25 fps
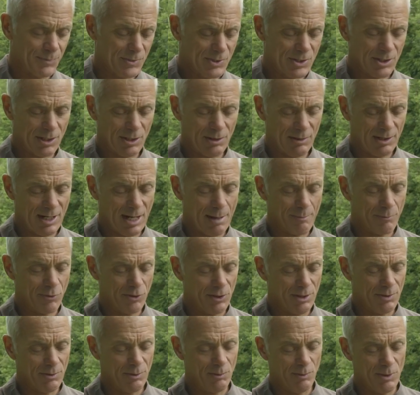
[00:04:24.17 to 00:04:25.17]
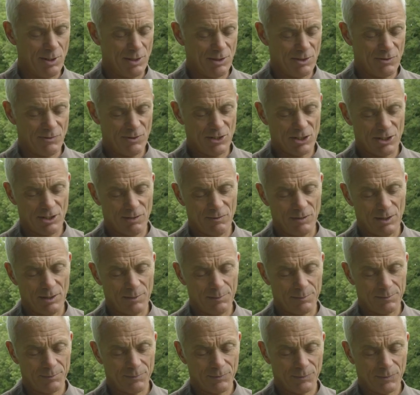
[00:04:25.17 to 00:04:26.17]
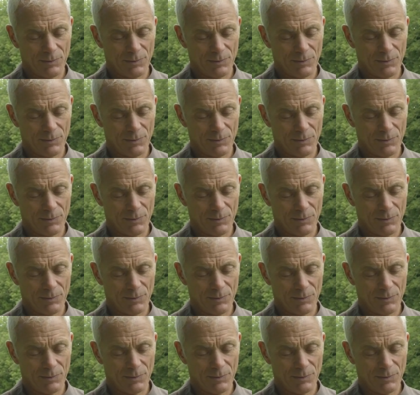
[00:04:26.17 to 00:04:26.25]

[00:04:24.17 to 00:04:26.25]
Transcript: So lamprey, the weirdest fish I've eaten.